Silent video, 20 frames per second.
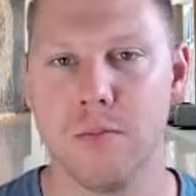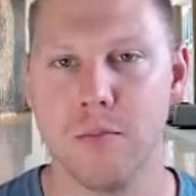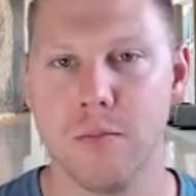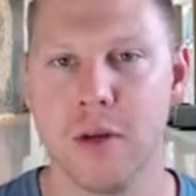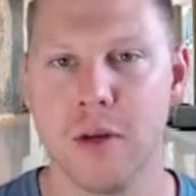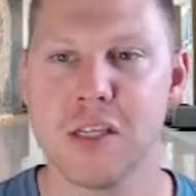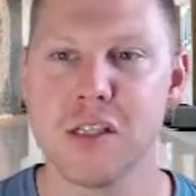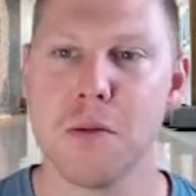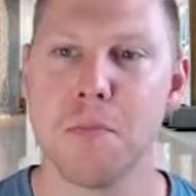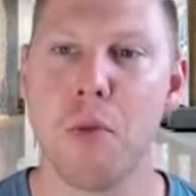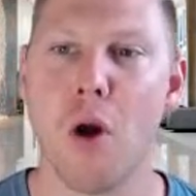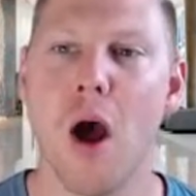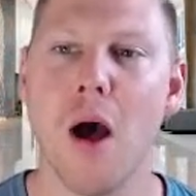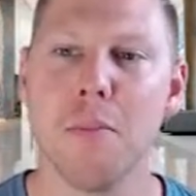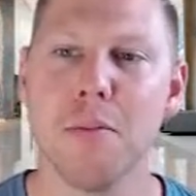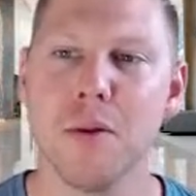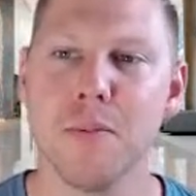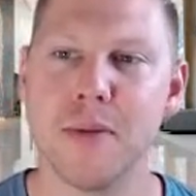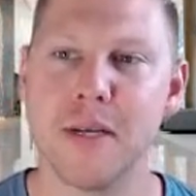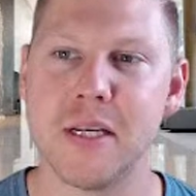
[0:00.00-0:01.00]
Because the
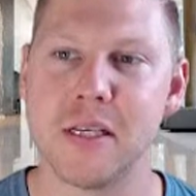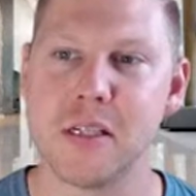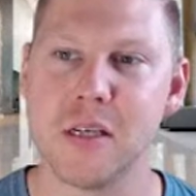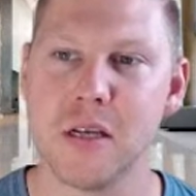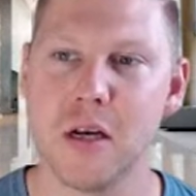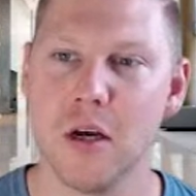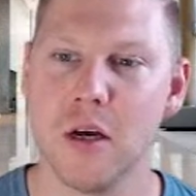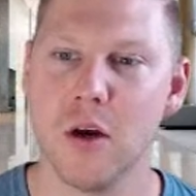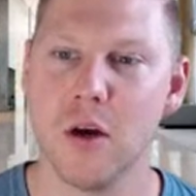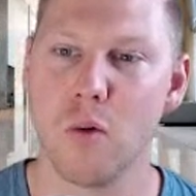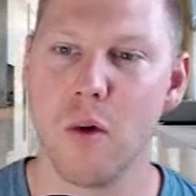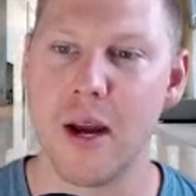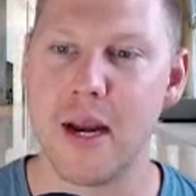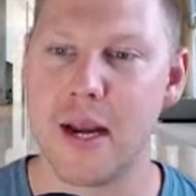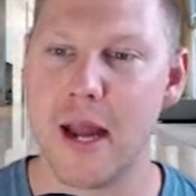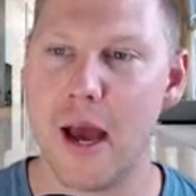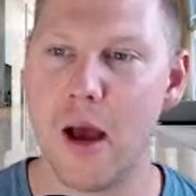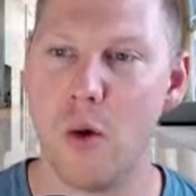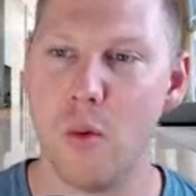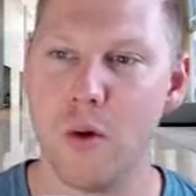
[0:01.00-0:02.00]
problem is right
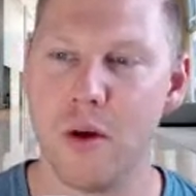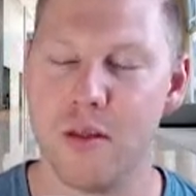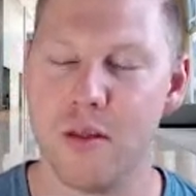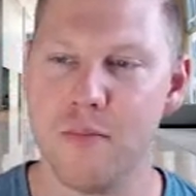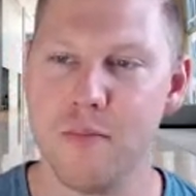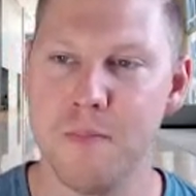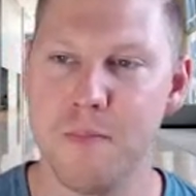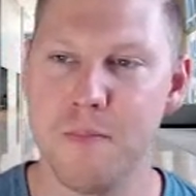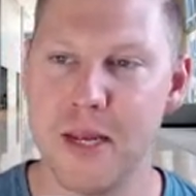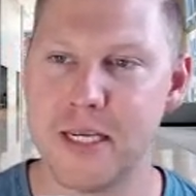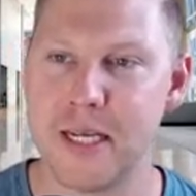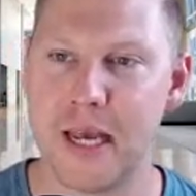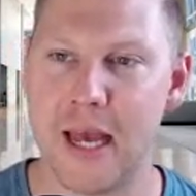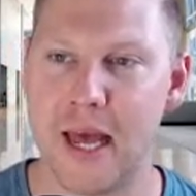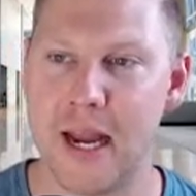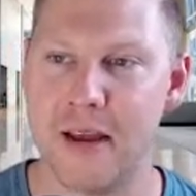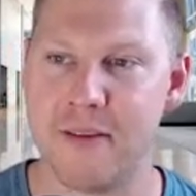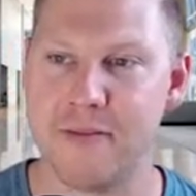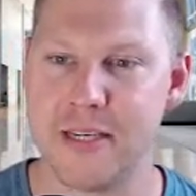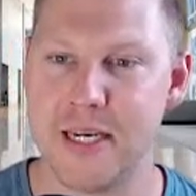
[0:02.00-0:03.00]
now with minting
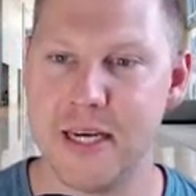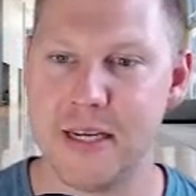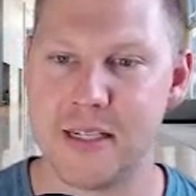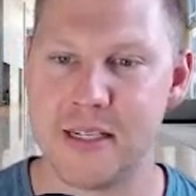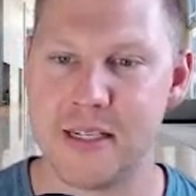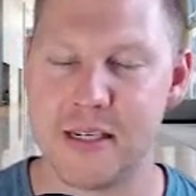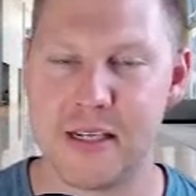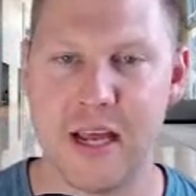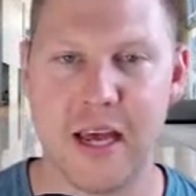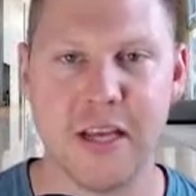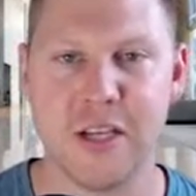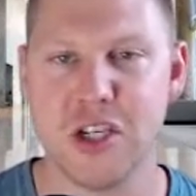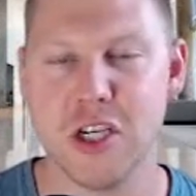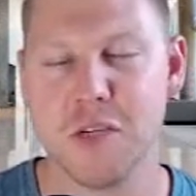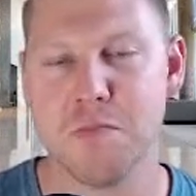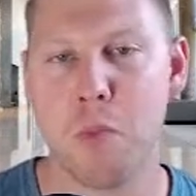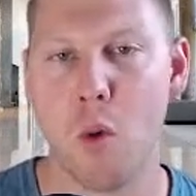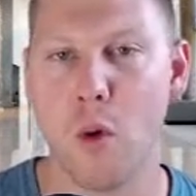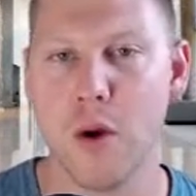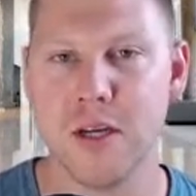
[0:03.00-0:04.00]
NFTs is it's
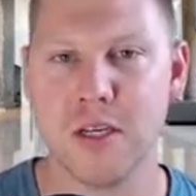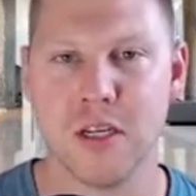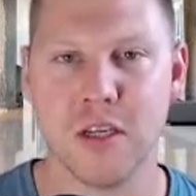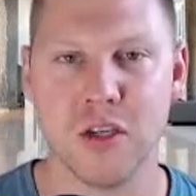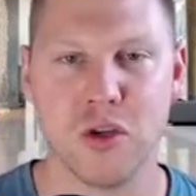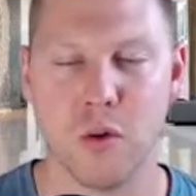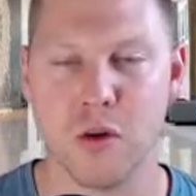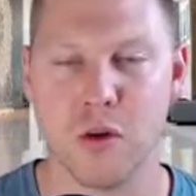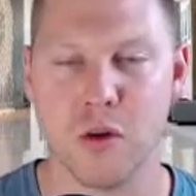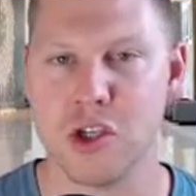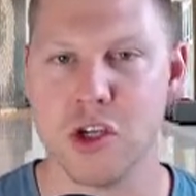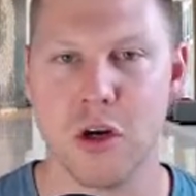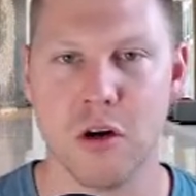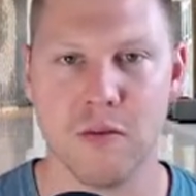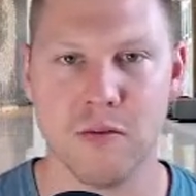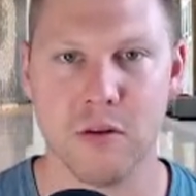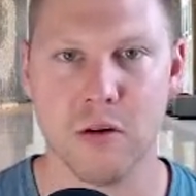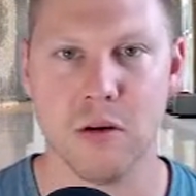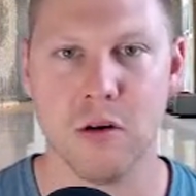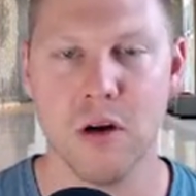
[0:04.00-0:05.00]
just pointing to a
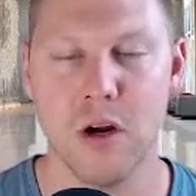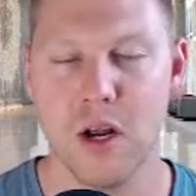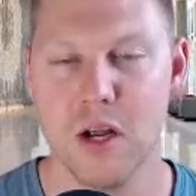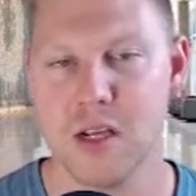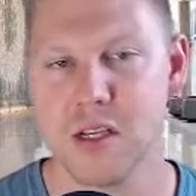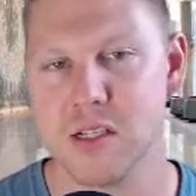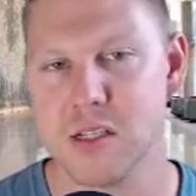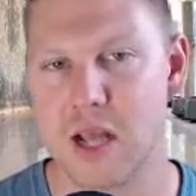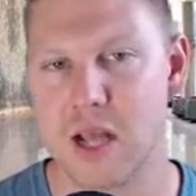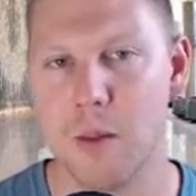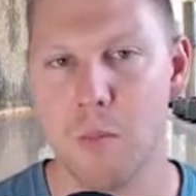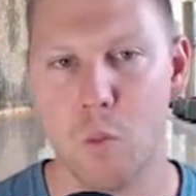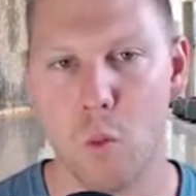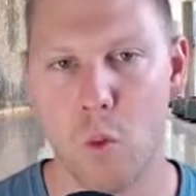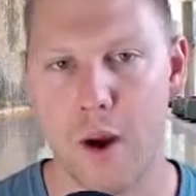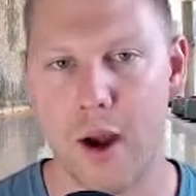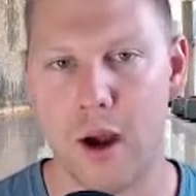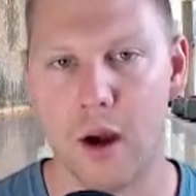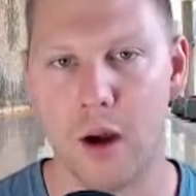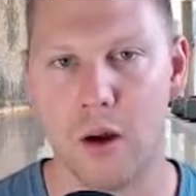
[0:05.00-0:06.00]
server
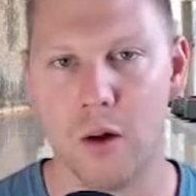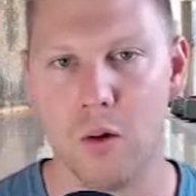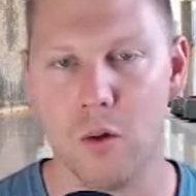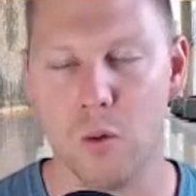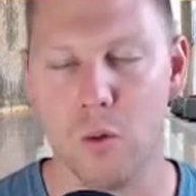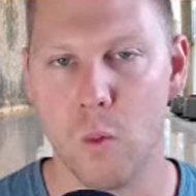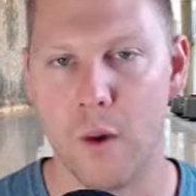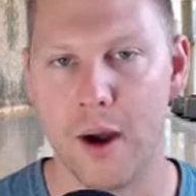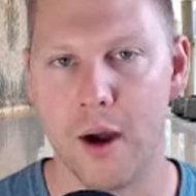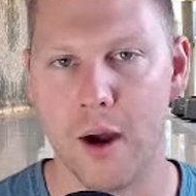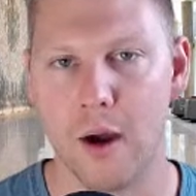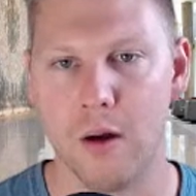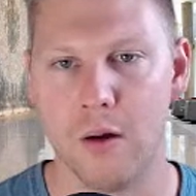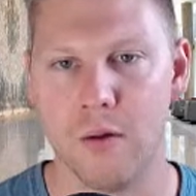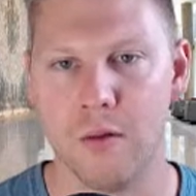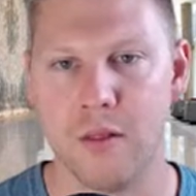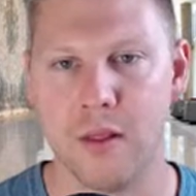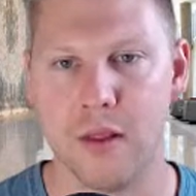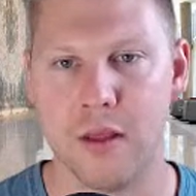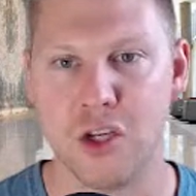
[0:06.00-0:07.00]
somewhere where
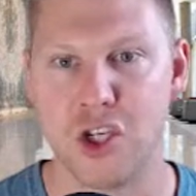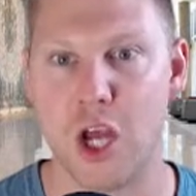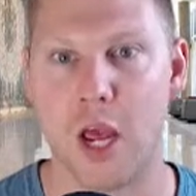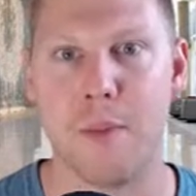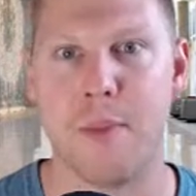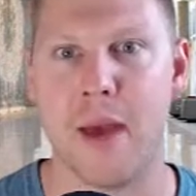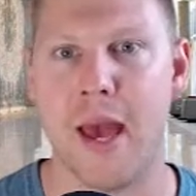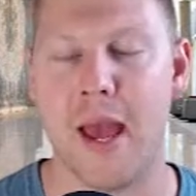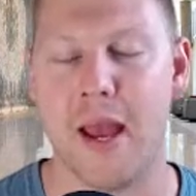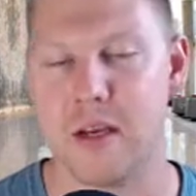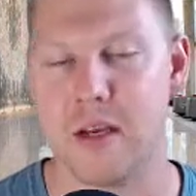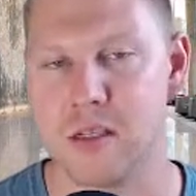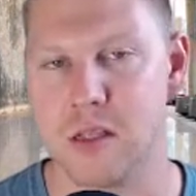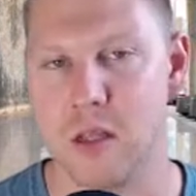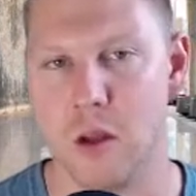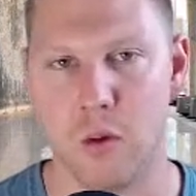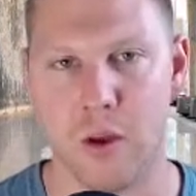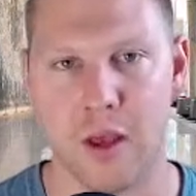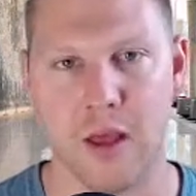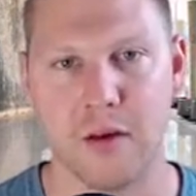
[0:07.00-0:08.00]
the JPEG is
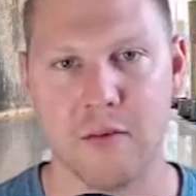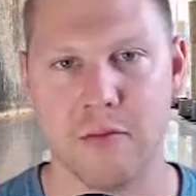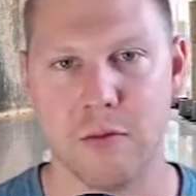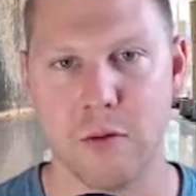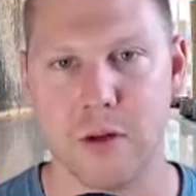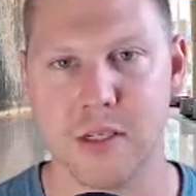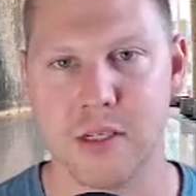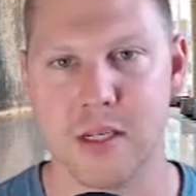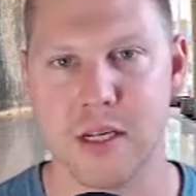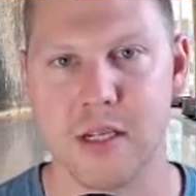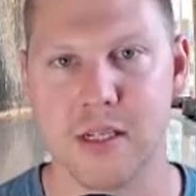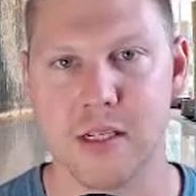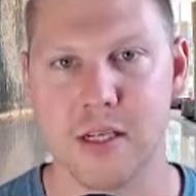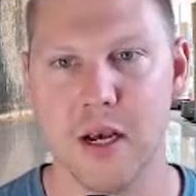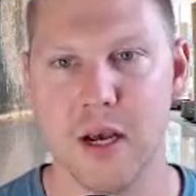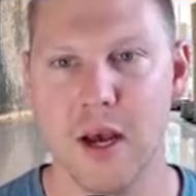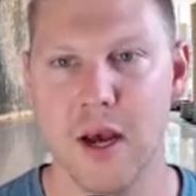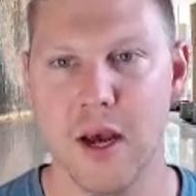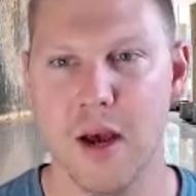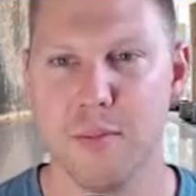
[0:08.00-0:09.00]
located, for instance.
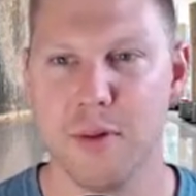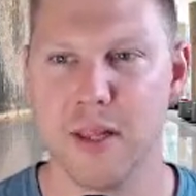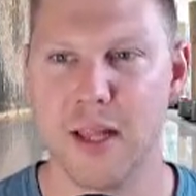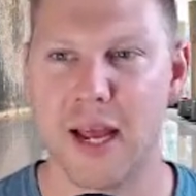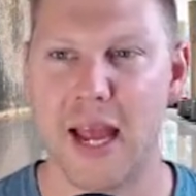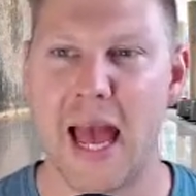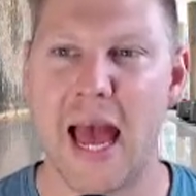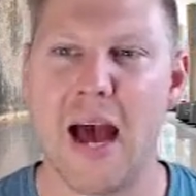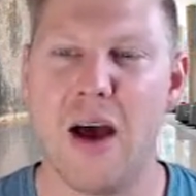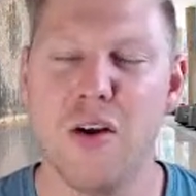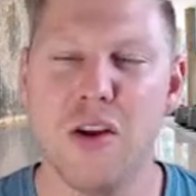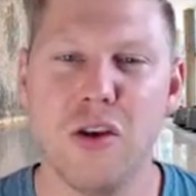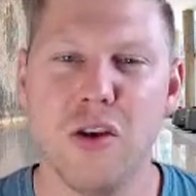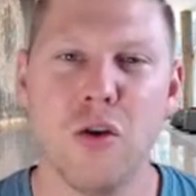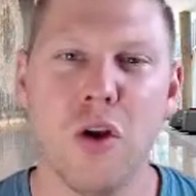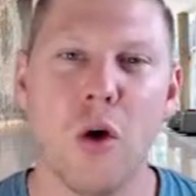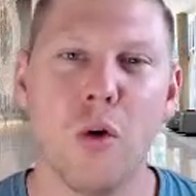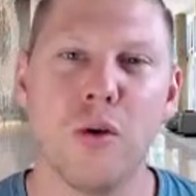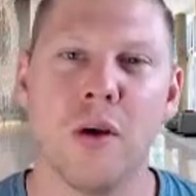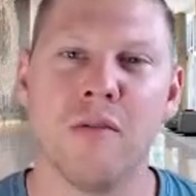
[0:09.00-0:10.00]
But like, how do you
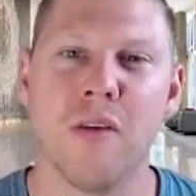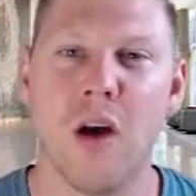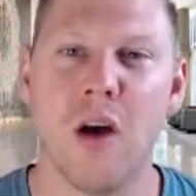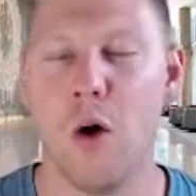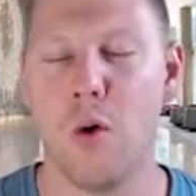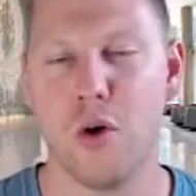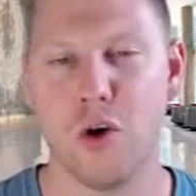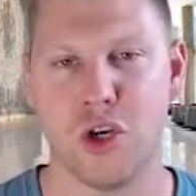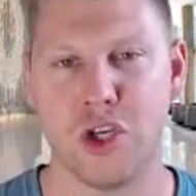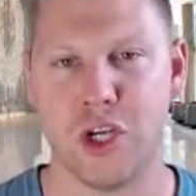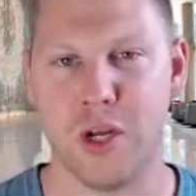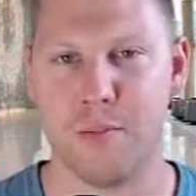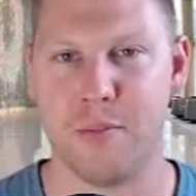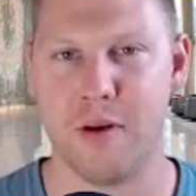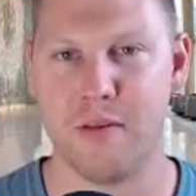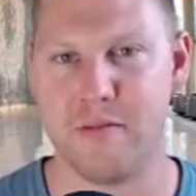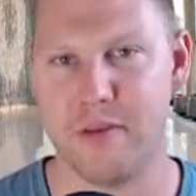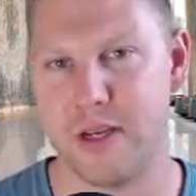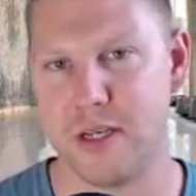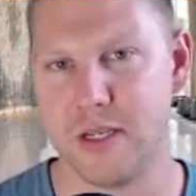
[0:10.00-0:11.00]
know you have ownership
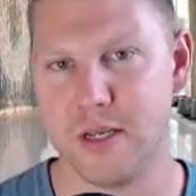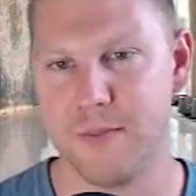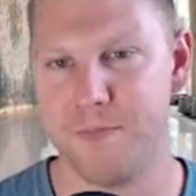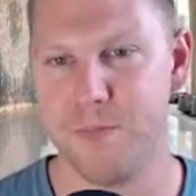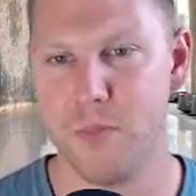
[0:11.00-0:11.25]
of it?